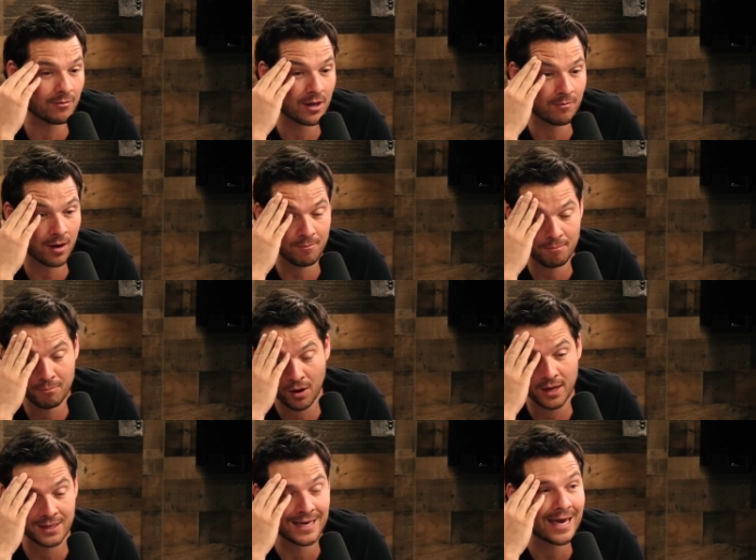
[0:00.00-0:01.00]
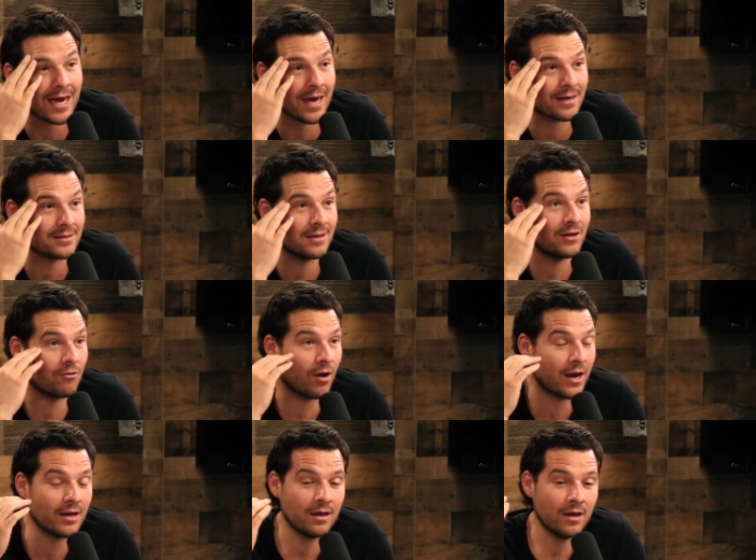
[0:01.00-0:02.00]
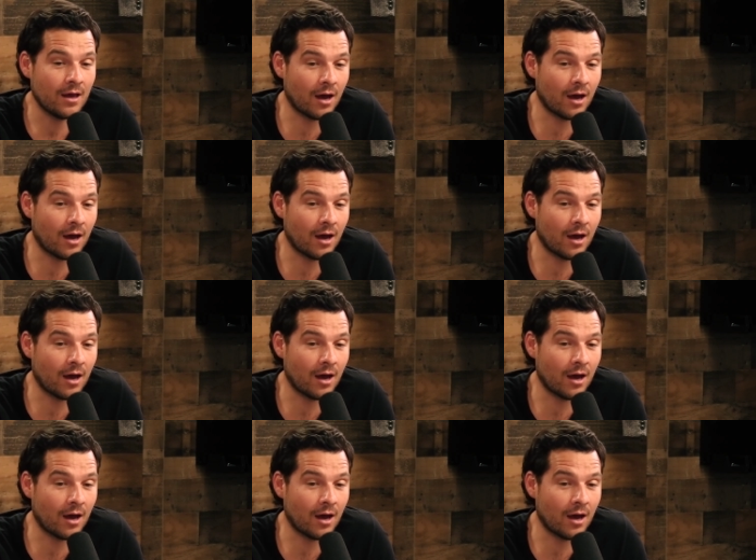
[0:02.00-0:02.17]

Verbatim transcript: I'm getting my butt kicked, right?